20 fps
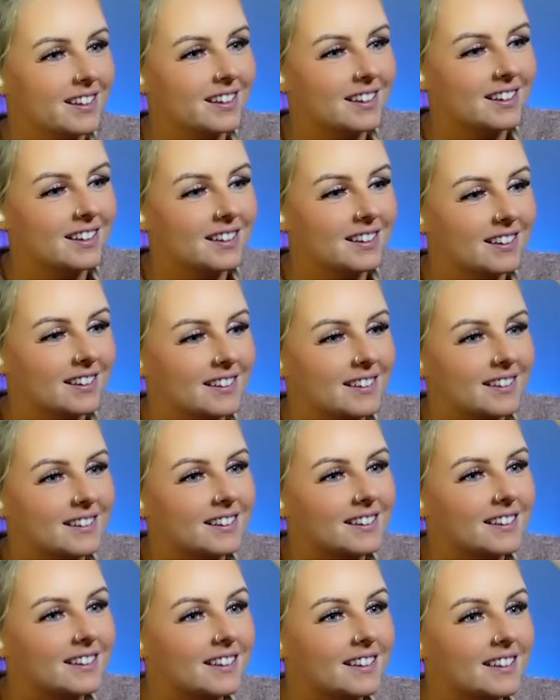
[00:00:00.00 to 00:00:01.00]

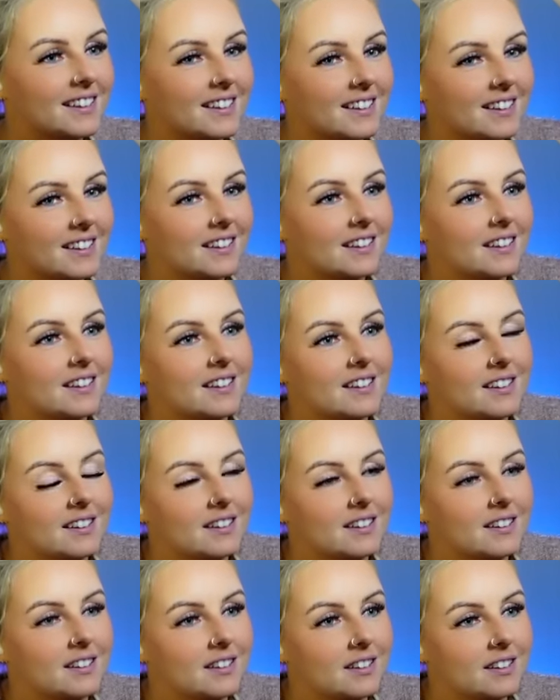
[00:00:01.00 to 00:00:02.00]

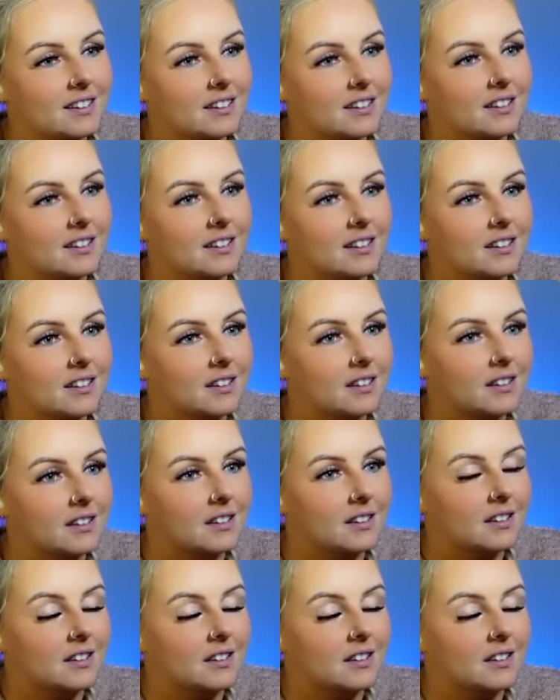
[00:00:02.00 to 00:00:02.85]
The person shown says nothing.